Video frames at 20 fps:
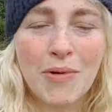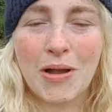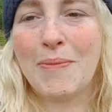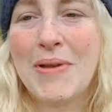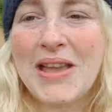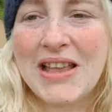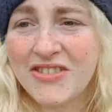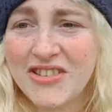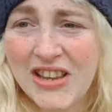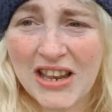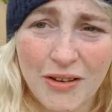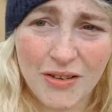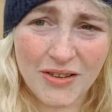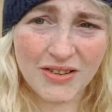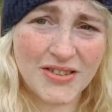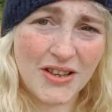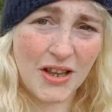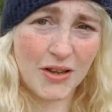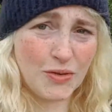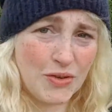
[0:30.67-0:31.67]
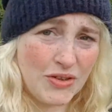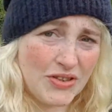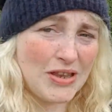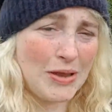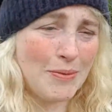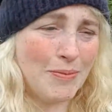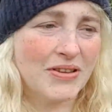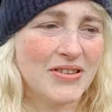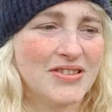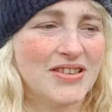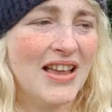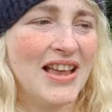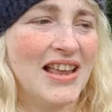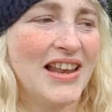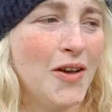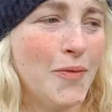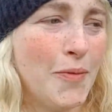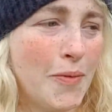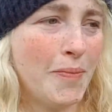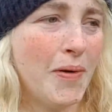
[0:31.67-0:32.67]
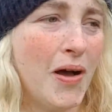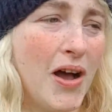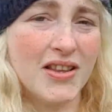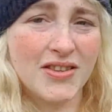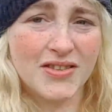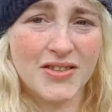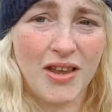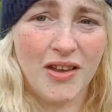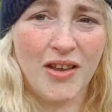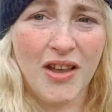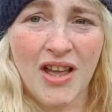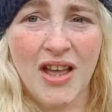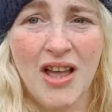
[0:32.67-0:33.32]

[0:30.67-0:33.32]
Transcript: main channel, It Starts With a Step, is a little bit behind, so